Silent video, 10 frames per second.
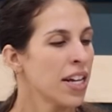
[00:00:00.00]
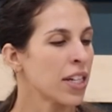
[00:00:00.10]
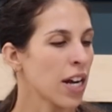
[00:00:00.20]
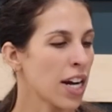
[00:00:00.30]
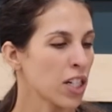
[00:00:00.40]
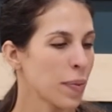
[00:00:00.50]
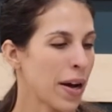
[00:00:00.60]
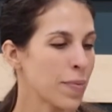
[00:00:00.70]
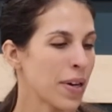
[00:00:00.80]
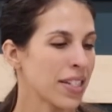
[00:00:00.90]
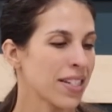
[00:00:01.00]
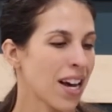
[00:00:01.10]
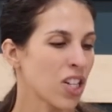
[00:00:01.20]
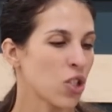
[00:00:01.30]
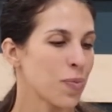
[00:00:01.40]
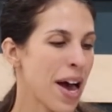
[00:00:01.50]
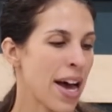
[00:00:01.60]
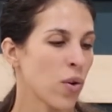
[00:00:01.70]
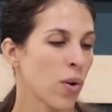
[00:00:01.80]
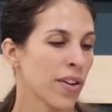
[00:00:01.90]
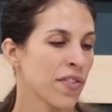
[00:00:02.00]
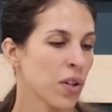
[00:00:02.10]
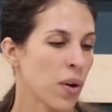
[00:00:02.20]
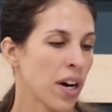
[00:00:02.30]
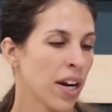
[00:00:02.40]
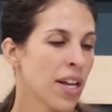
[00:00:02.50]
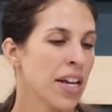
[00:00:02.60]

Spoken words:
entire spine must touch mat or floor.